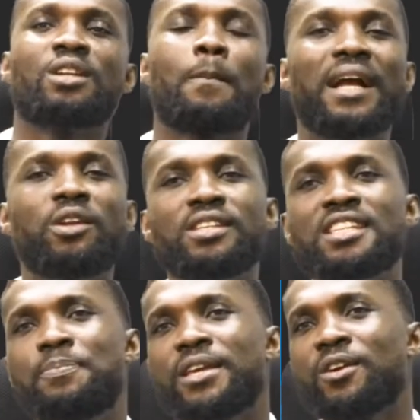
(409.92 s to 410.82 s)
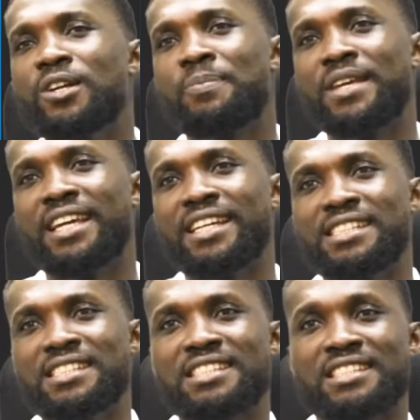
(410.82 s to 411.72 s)
Now, the Paleolithic period
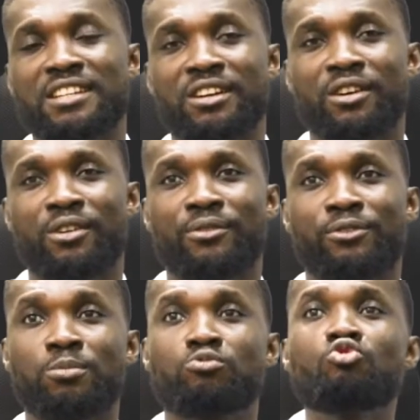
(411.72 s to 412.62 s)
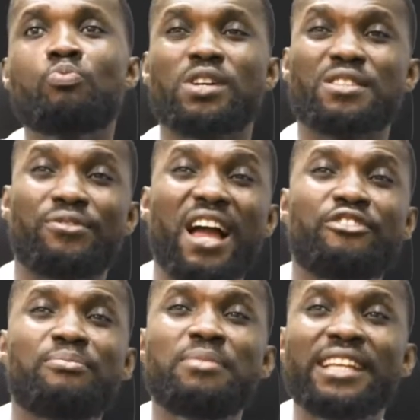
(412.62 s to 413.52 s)
begins from
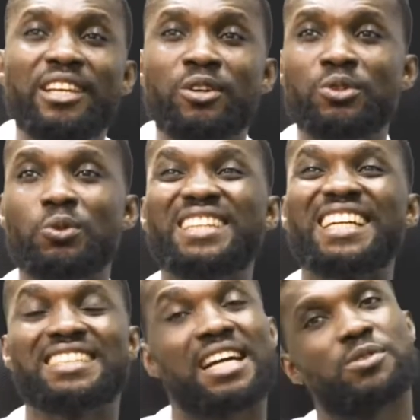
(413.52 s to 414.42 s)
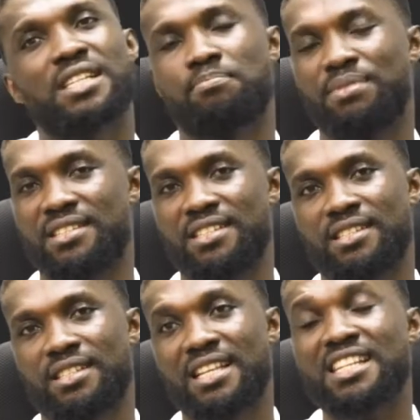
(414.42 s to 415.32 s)
2.5 million to 10,000
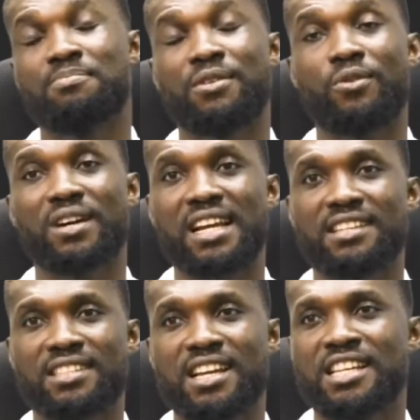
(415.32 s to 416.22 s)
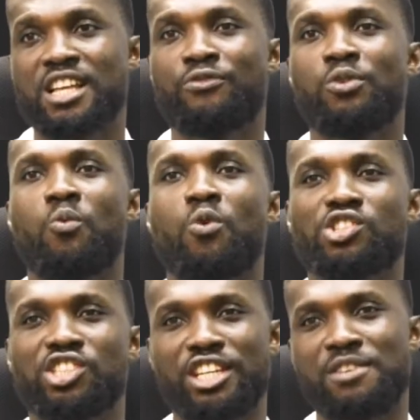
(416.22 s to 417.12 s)
BC. That is before Christ. Now, if you
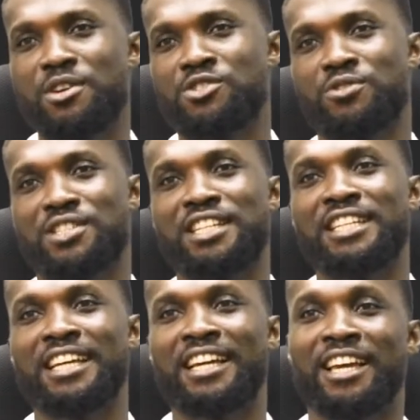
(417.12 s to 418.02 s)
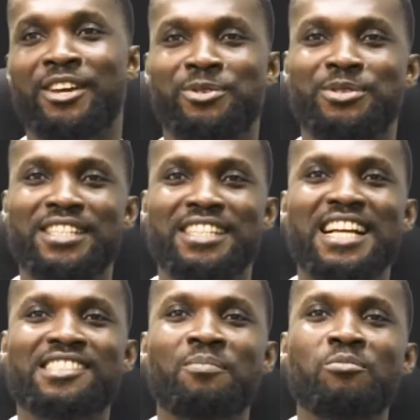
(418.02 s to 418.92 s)
watch the image you've seen there, you
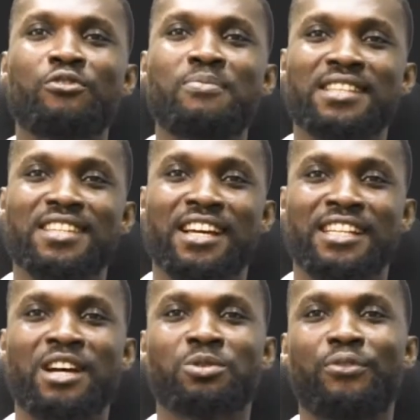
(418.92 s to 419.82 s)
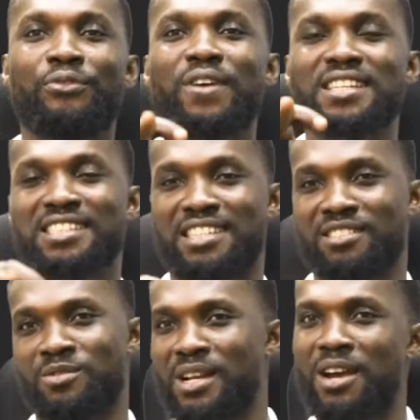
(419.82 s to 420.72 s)
see that's the movement. Now, the
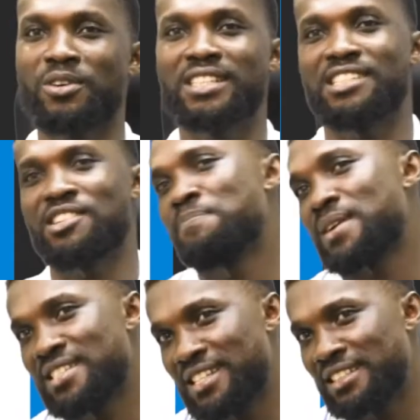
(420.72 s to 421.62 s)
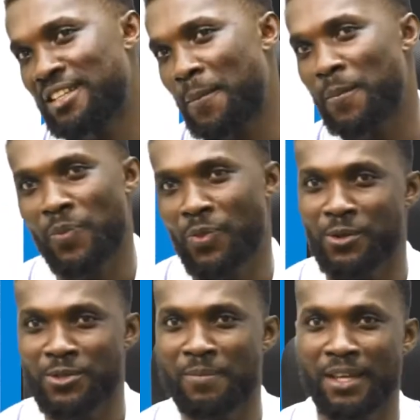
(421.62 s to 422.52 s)
first, well, I call it a chimpanzee
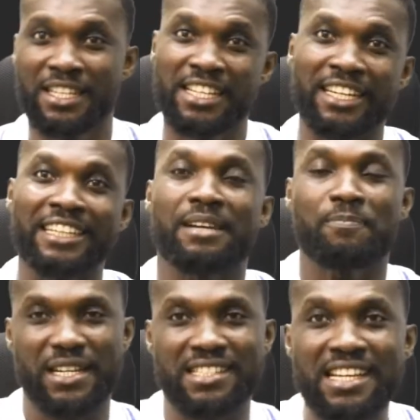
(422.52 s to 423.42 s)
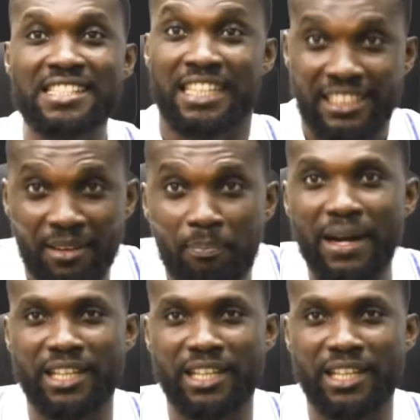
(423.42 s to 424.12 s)
or something, represents the